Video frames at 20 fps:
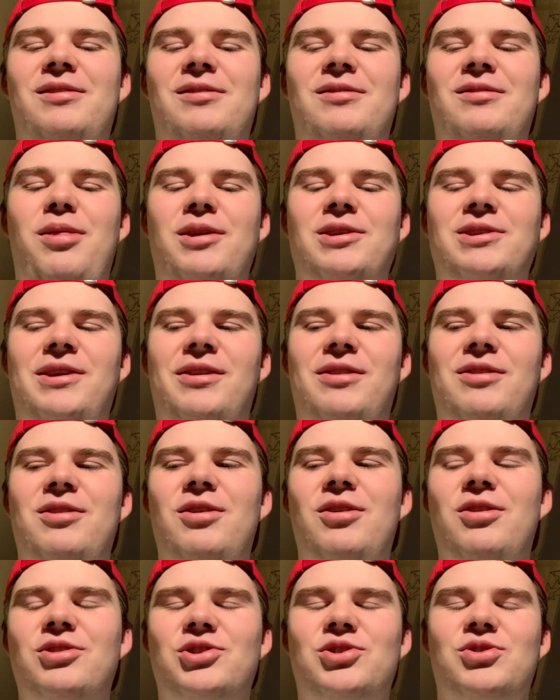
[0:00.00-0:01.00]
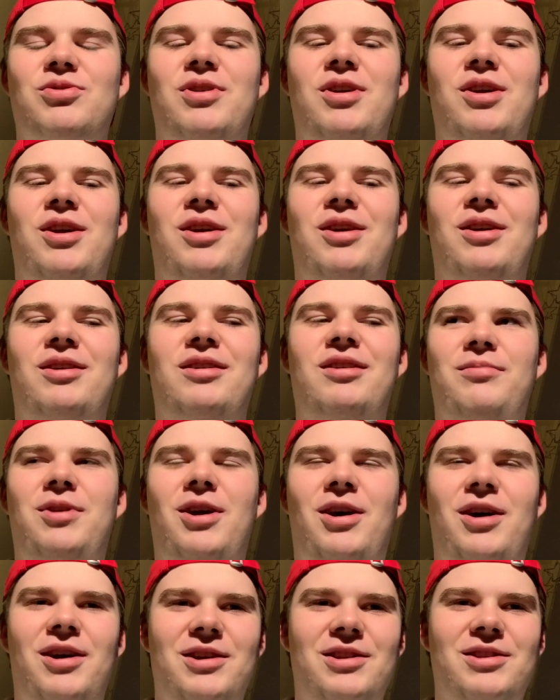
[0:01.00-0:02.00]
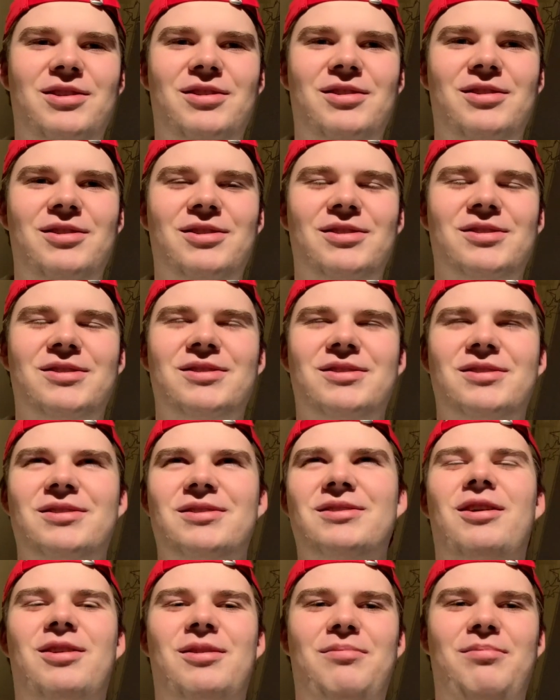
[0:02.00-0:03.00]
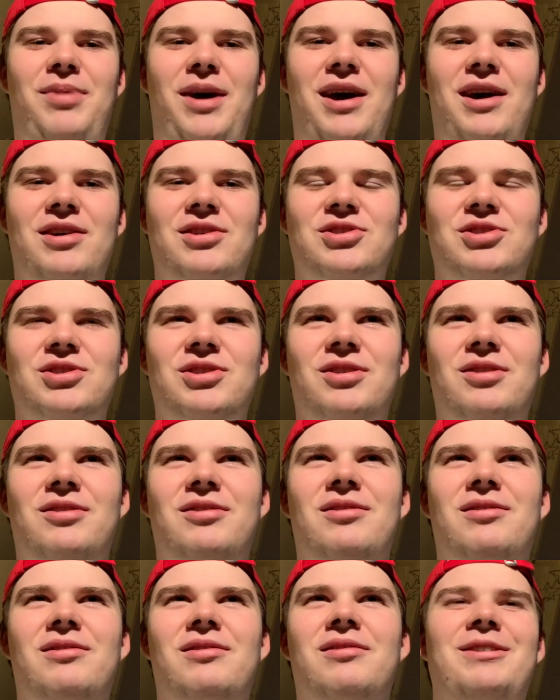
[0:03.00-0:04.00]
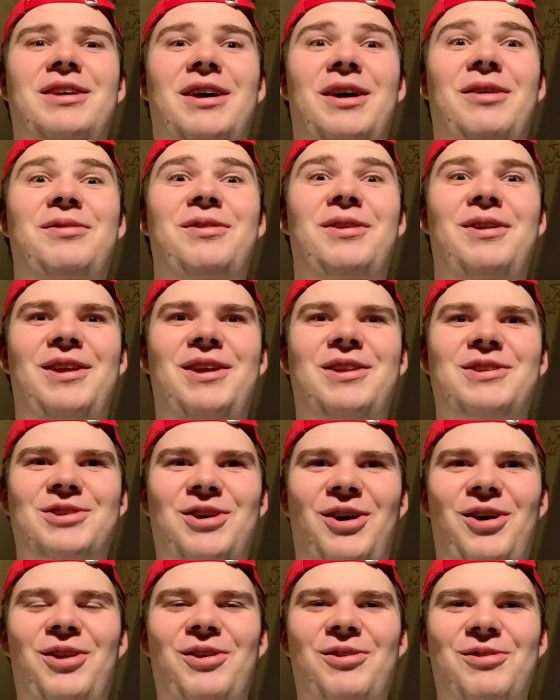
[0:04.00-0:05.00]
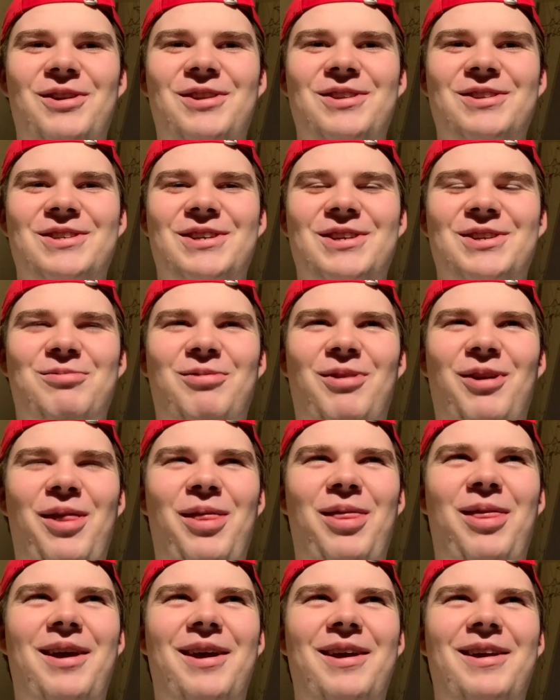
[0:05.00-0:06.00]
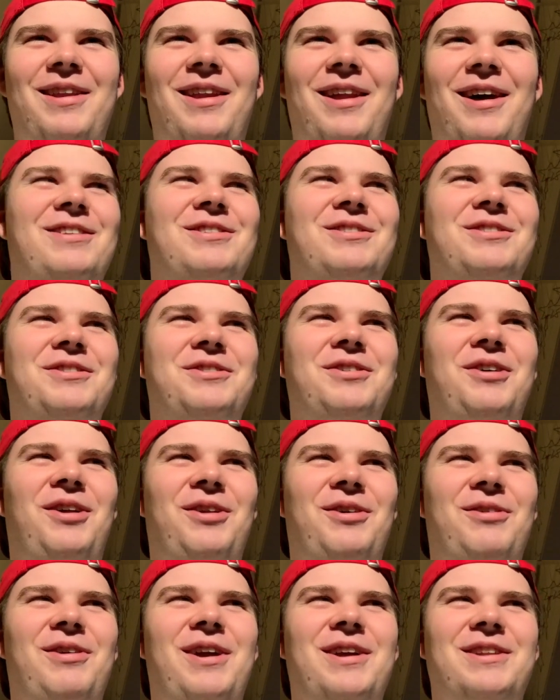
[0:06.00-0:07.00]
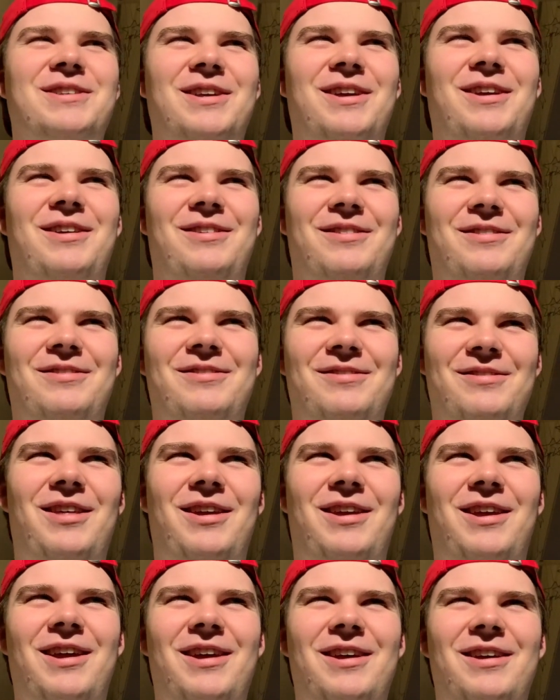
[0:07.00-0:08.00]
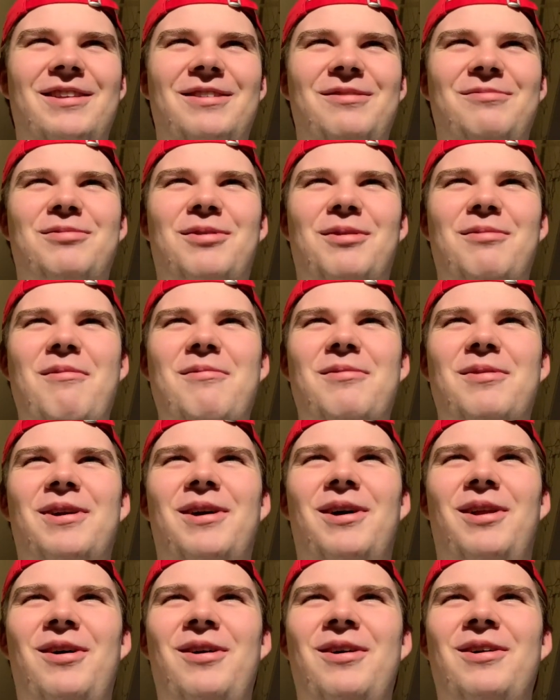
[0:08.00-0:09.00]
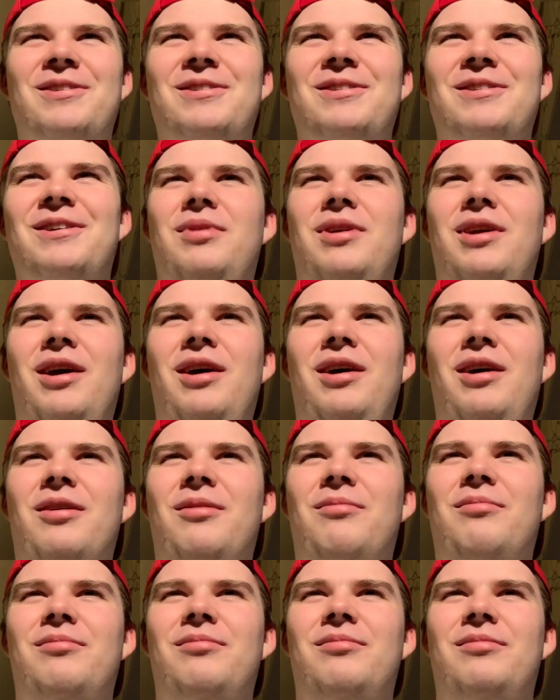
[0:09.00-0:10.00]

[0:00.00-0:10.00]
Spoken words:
things like nurturing, kindness, compassion. Definitely tolerance is one thing, like tolerating the kid probably a lot. Yeah.